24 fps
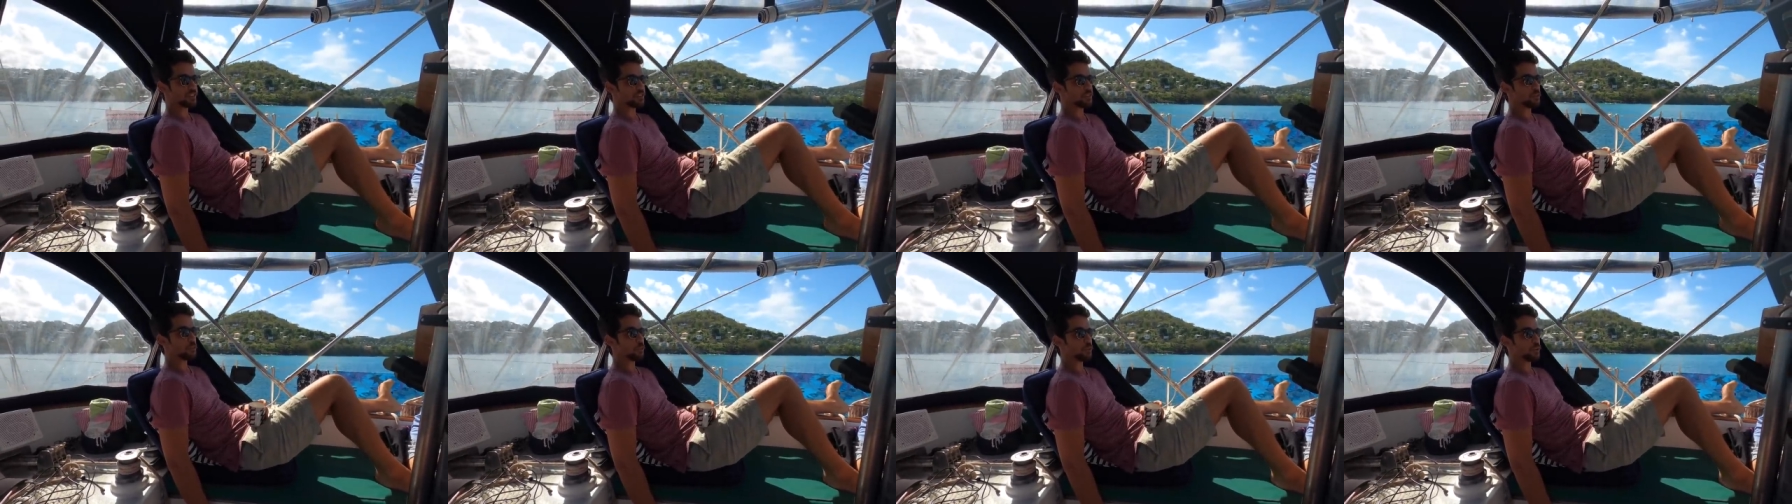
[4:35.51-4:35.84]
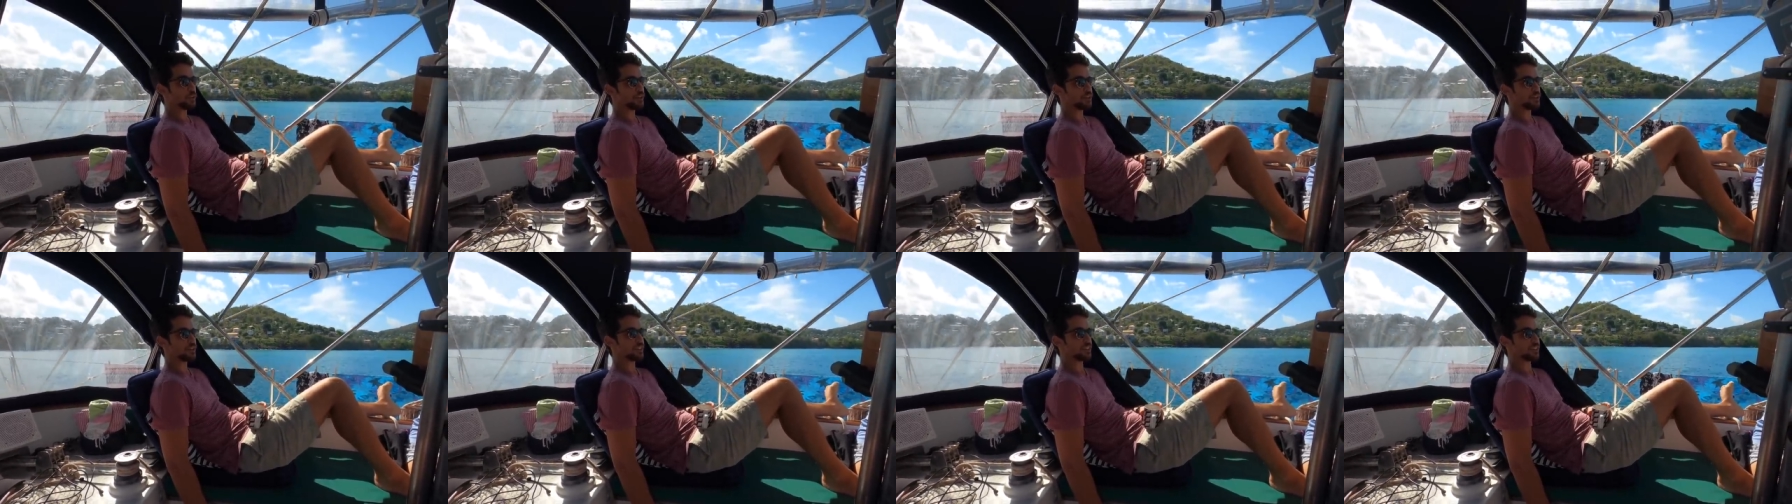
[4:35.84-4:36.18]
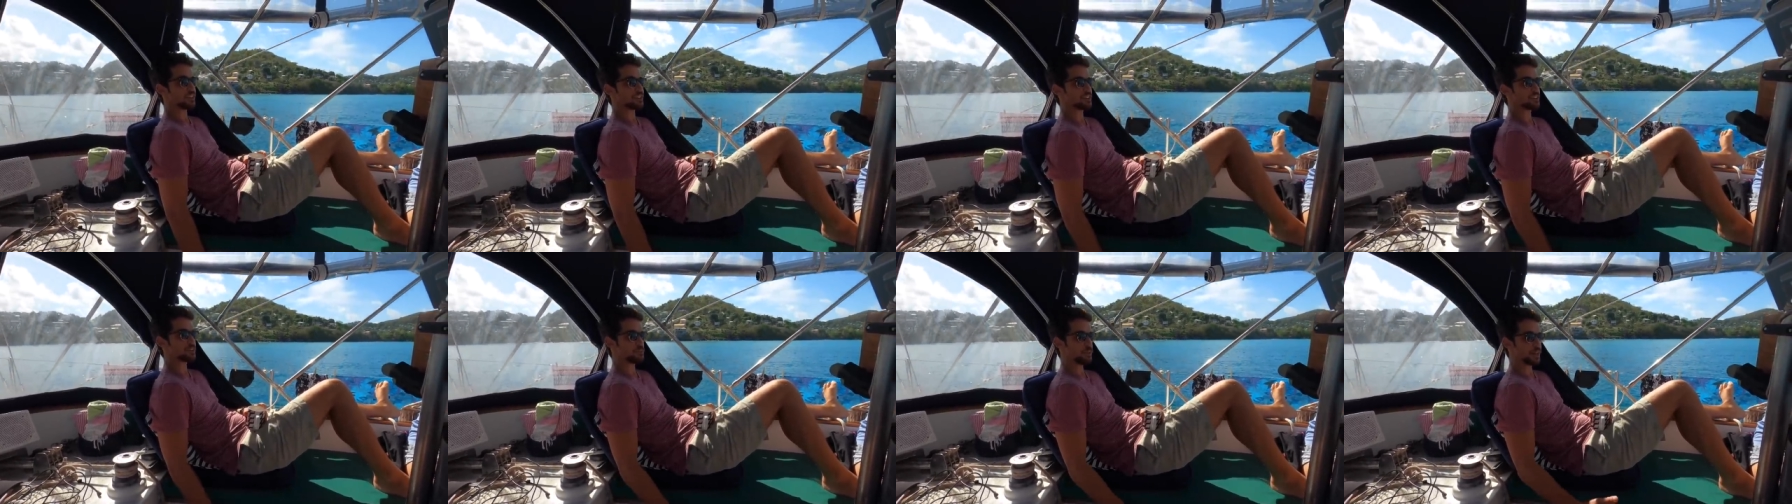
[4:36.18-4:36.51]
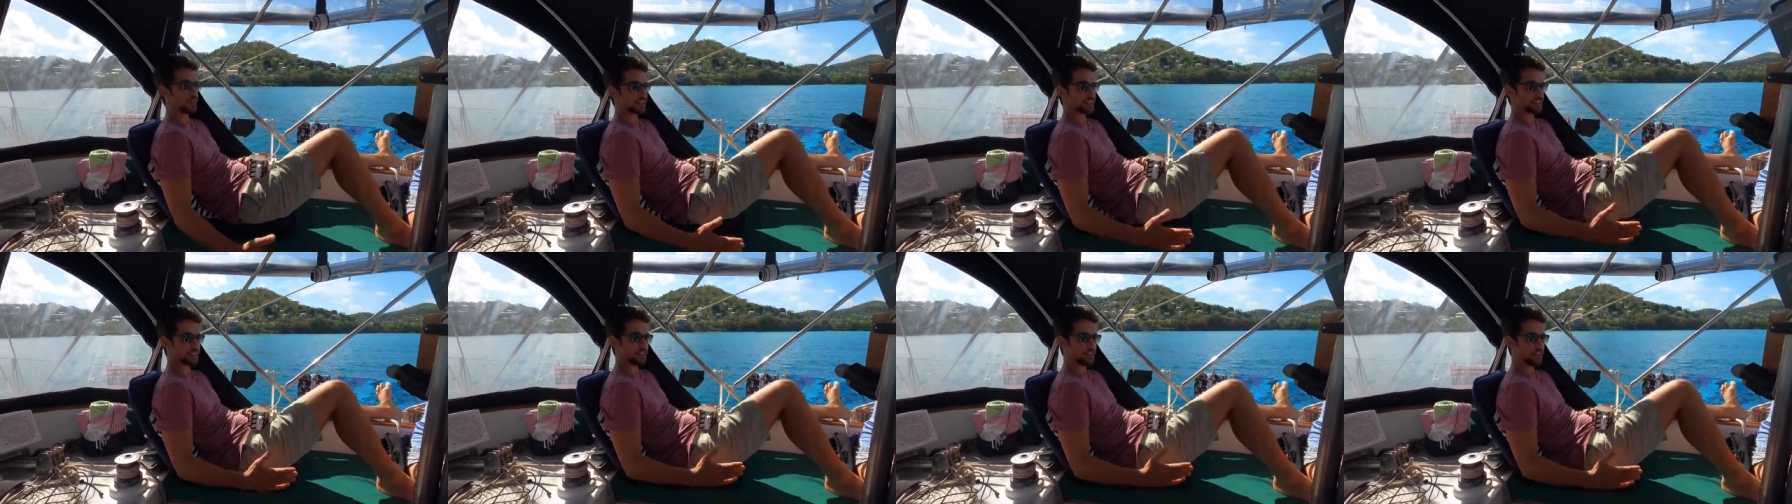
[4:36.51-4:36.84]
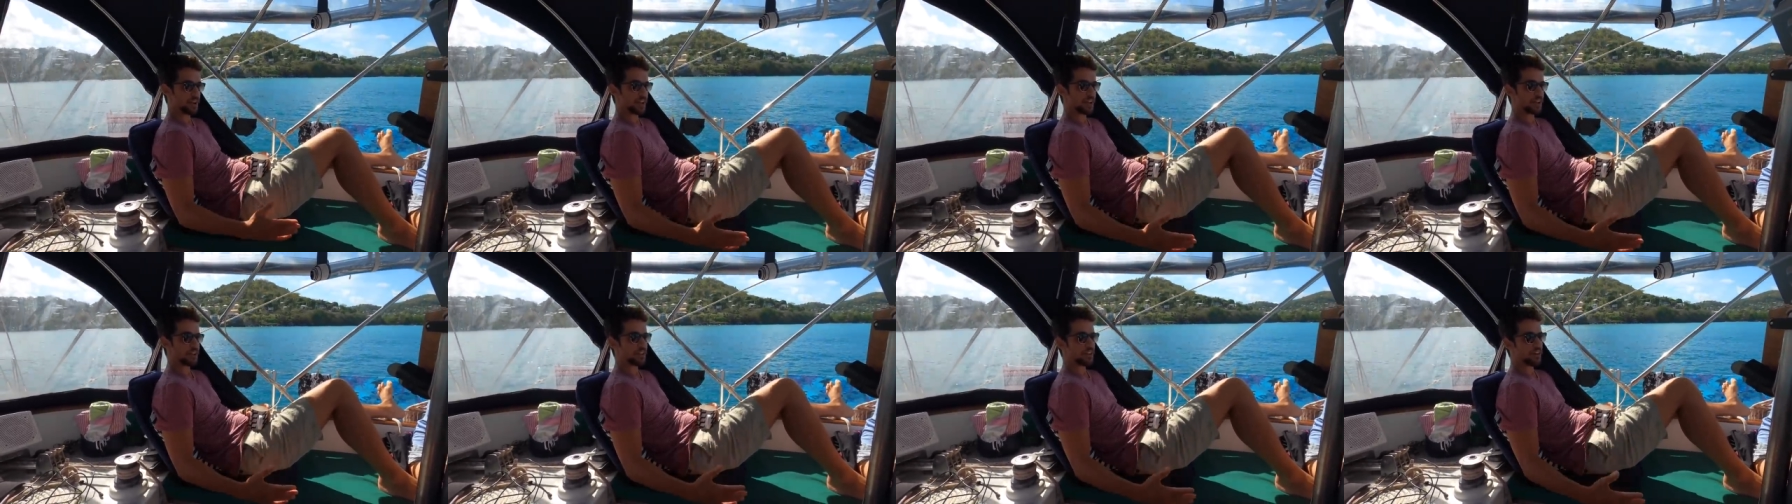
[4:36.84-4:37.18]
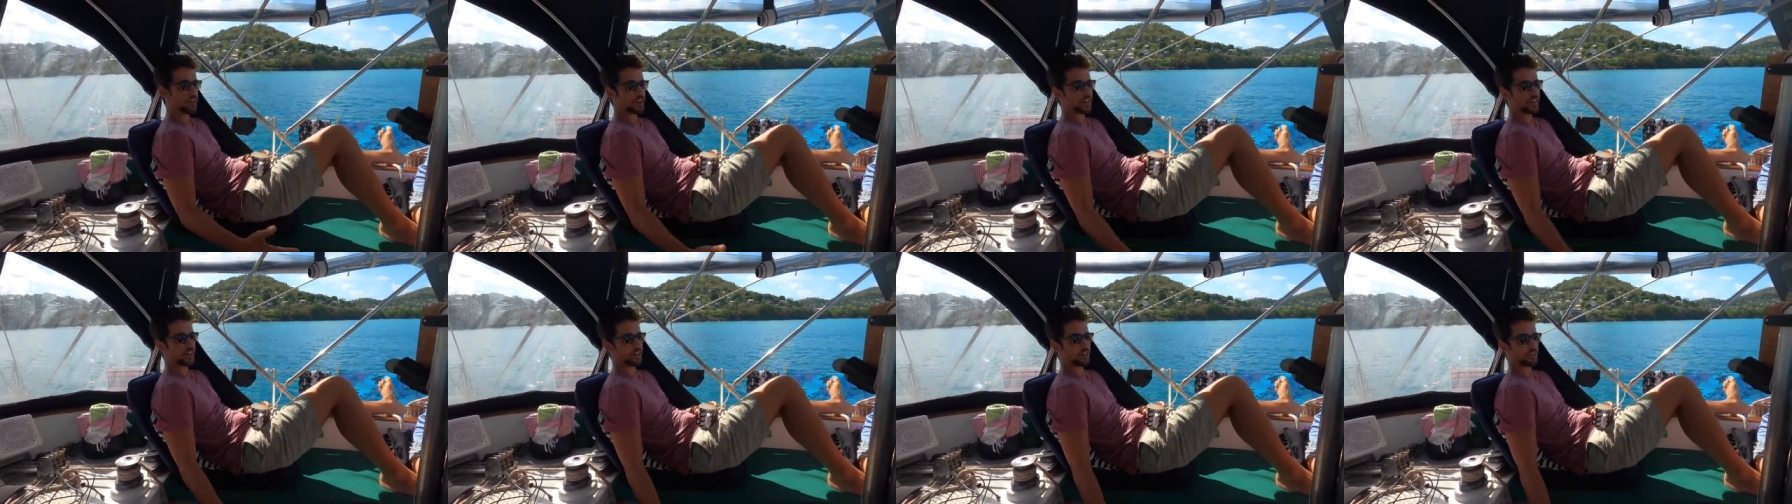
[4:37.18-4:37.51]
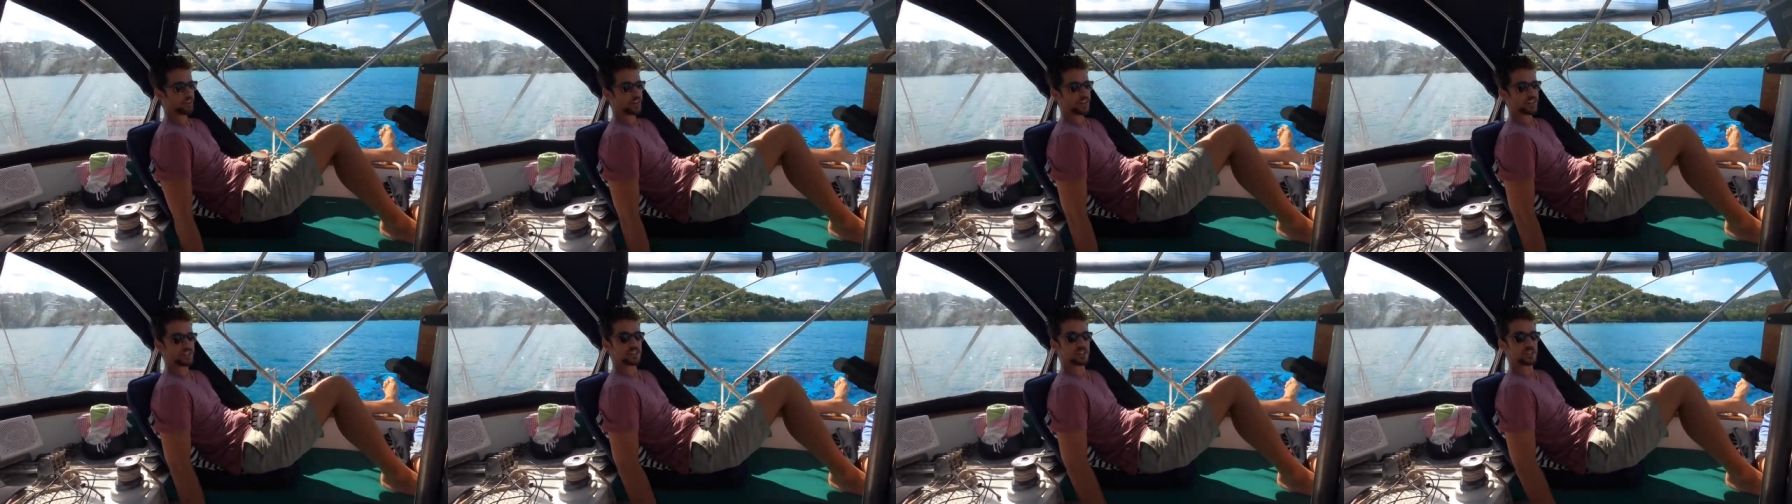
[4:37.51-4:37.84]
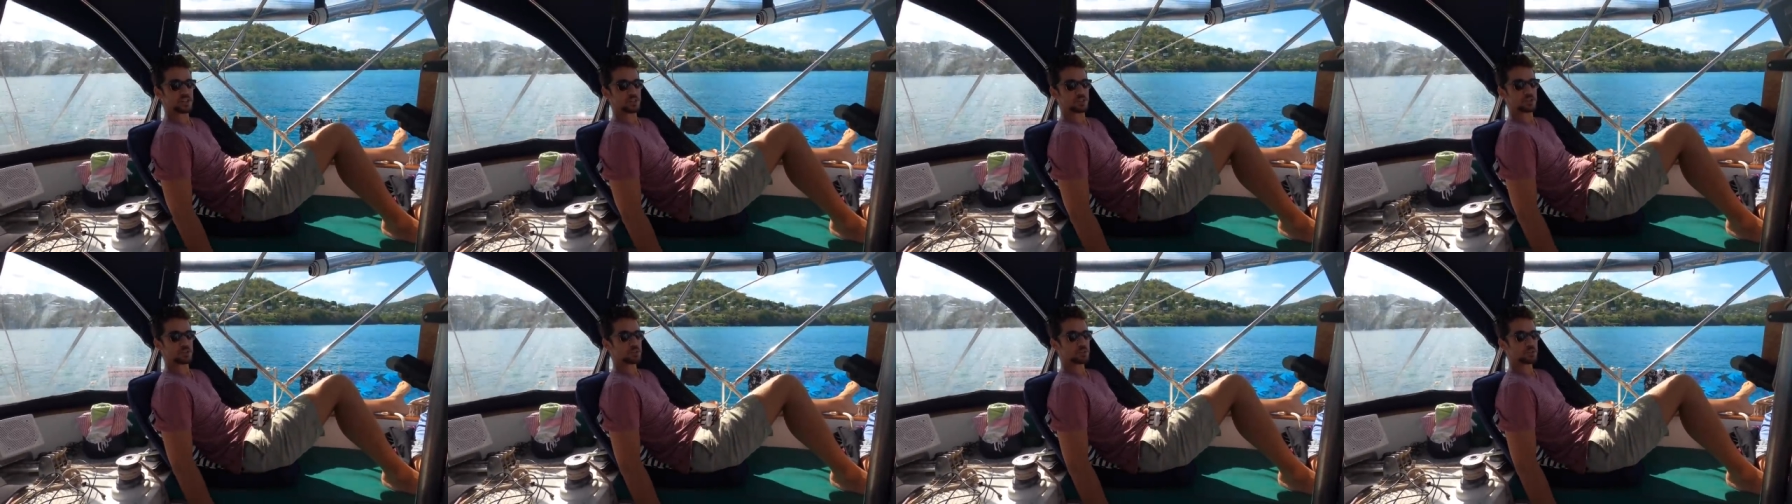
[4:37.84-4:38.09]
and the wind has spun us around 90 degrees,